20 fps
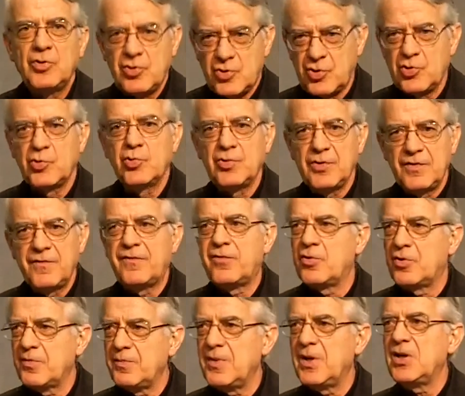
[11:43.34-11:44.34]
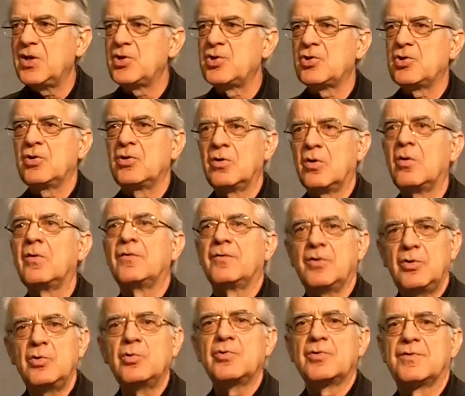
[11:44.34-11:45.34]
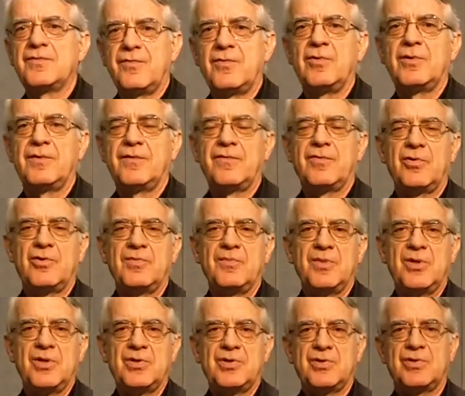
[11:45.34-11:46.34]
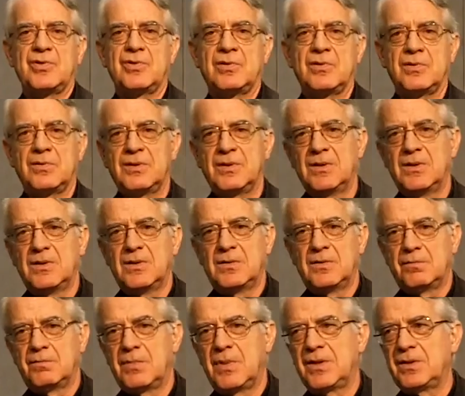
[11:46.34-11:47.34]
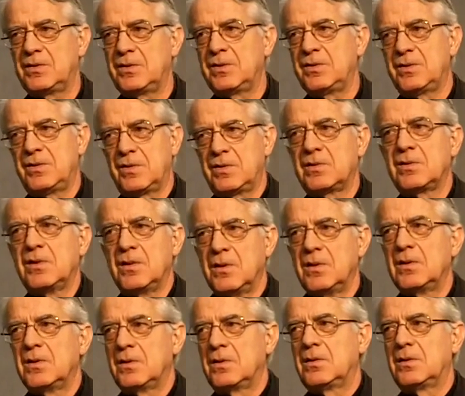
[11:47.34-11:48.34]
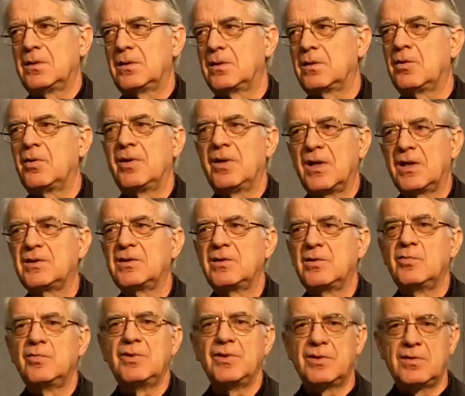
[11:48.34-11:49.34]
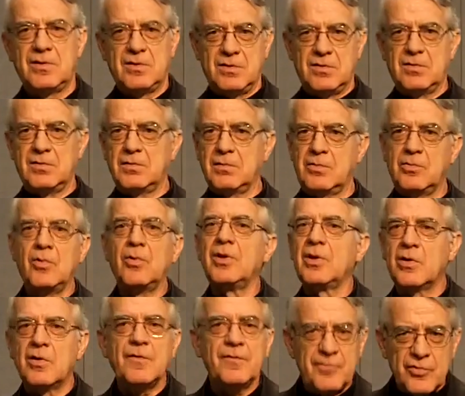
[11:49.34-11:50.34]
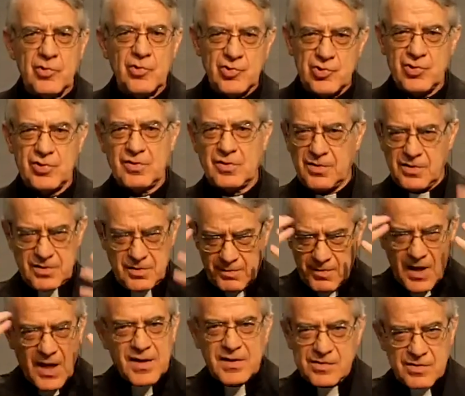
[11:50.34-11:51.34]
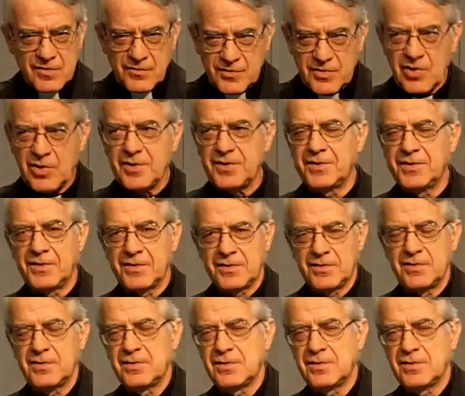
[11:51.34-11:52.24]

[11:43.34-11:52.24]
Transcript: true information or useful information, but this is connected with doing confusion in the minds of the others.